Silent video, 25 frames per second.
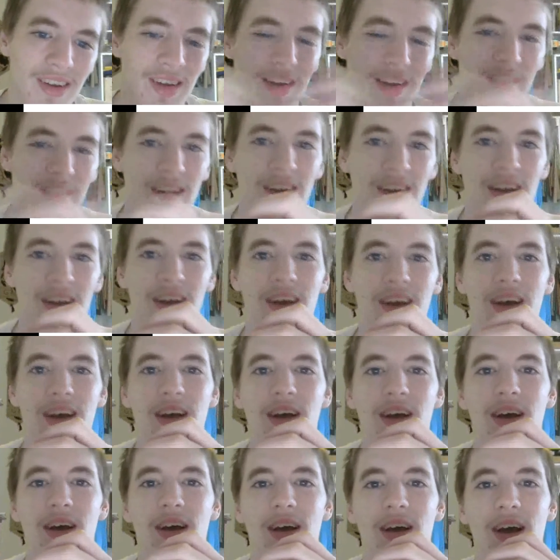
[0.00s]

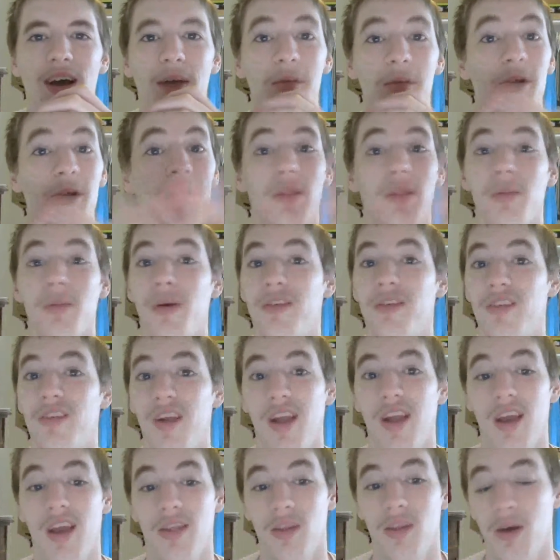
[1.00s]
I'm doing the best I
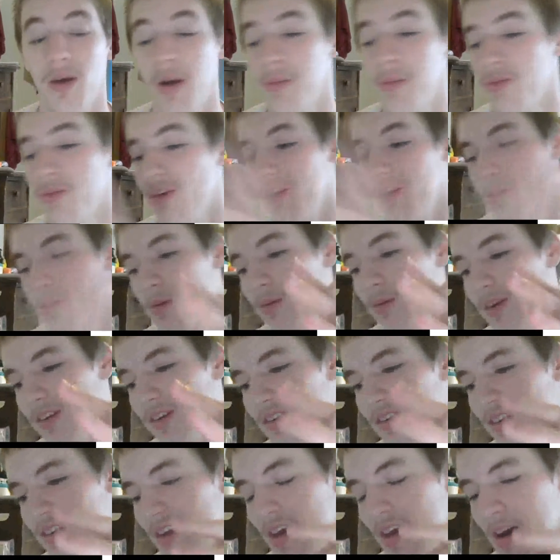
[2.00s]
can, though. I'm trying my
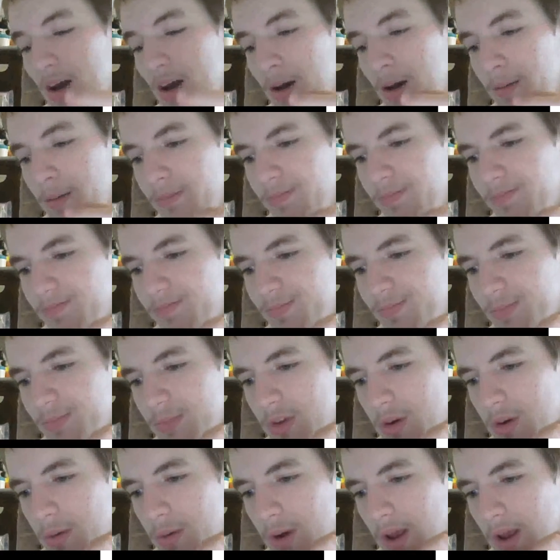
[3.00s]
best to
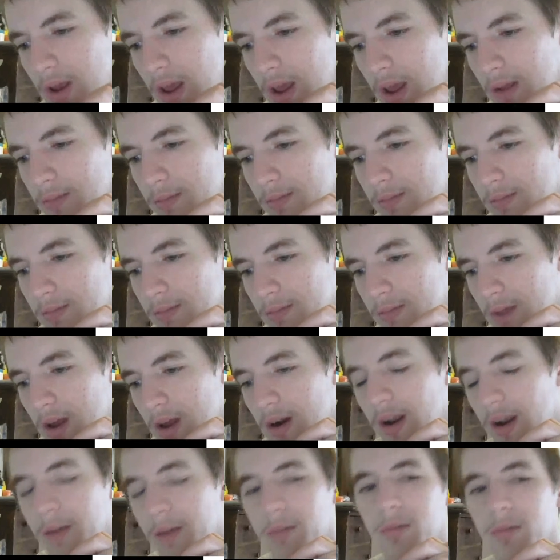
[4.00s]
do what I can.
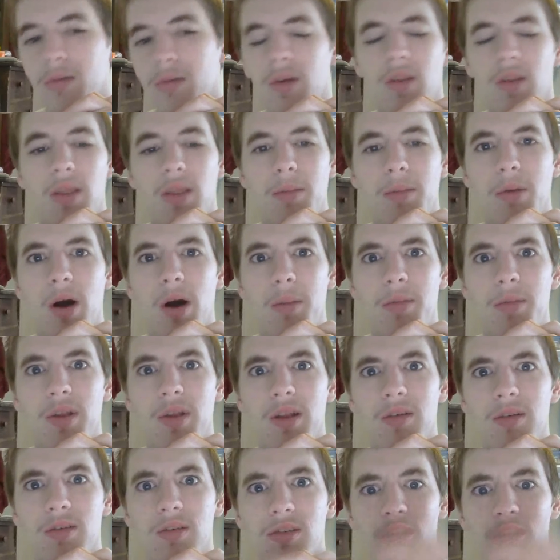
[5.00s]
Internet suddenly popped
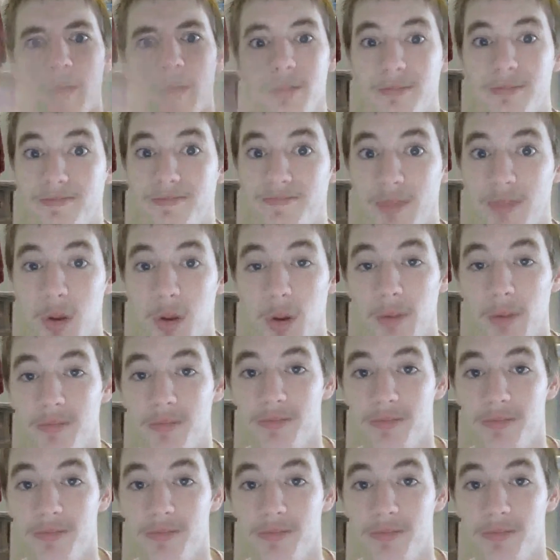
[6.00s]
in, so yeah.